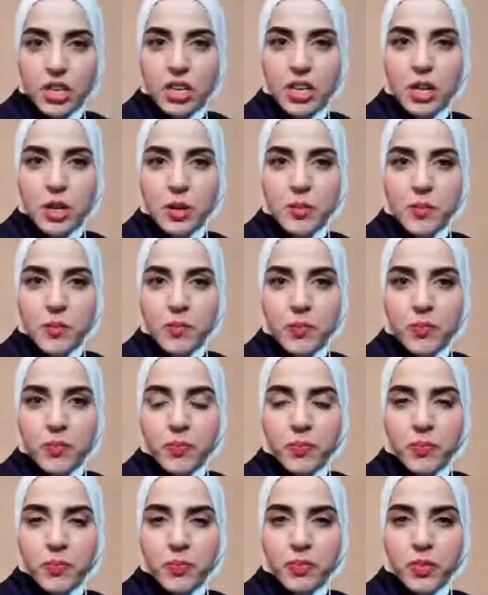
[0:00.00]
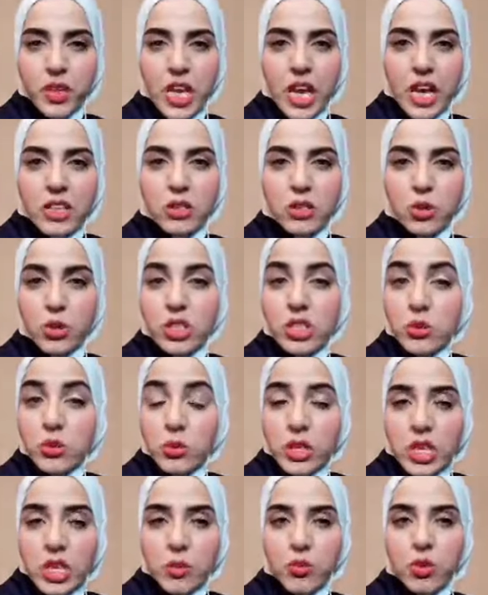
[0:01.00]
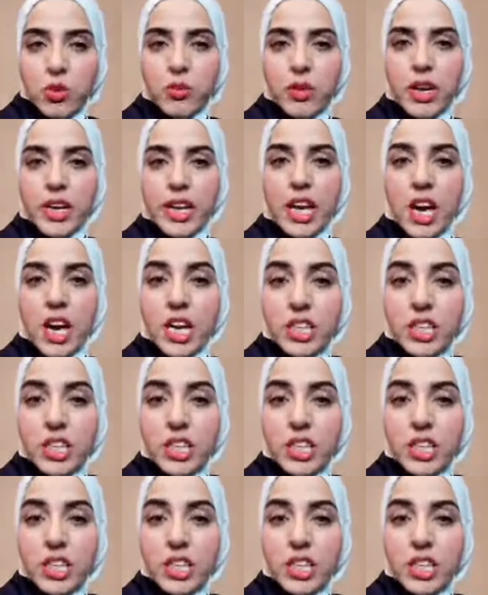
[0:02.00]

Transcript: um, yeah, so this will keep your body